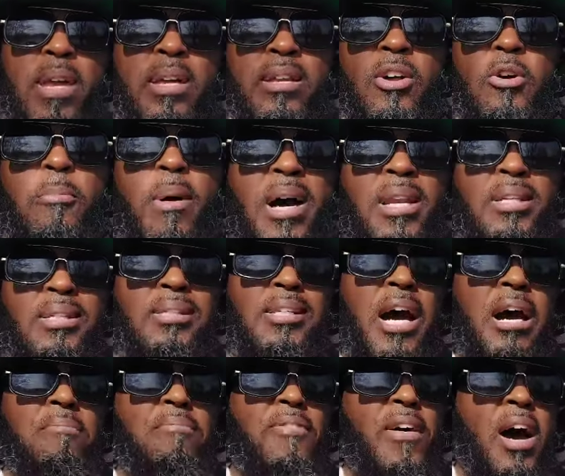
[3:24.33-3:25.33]
be in nobody's
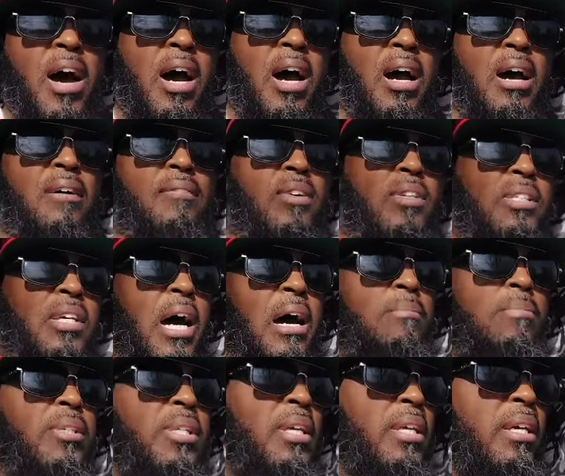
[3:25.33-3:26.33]
top five or
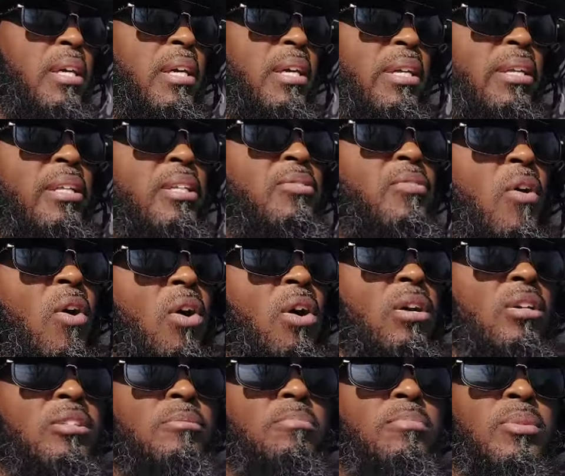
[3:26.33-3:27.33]
top ten as
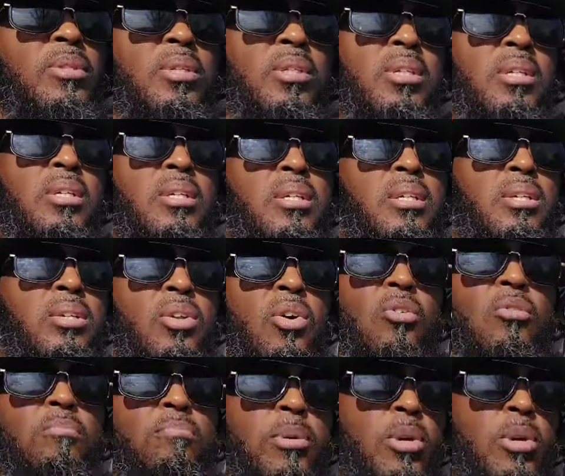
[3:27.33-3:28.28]
far as you know